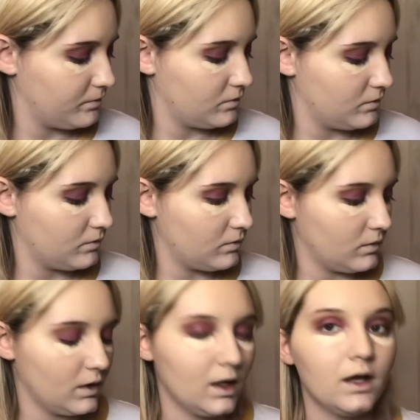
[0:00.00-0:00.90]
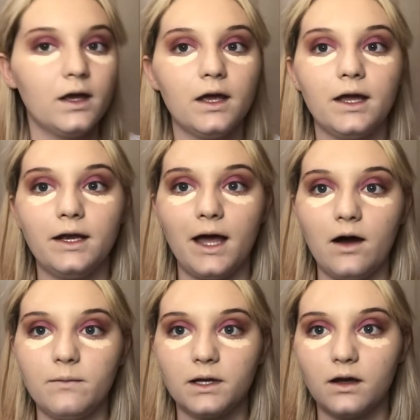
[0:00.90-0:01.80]
And
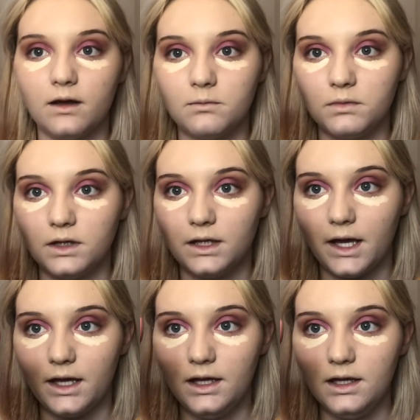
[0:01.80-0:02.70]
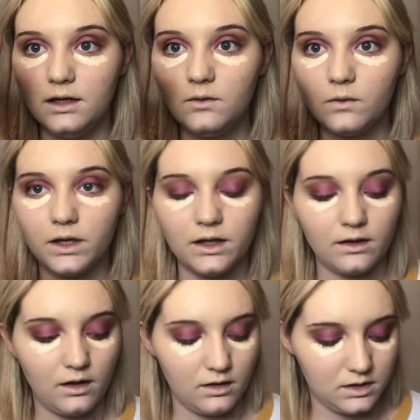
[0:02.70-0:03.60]
now I'm going to go ahead and blend that in with
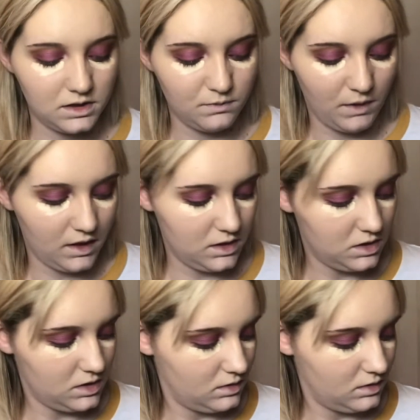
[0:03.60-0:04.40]
a sponge.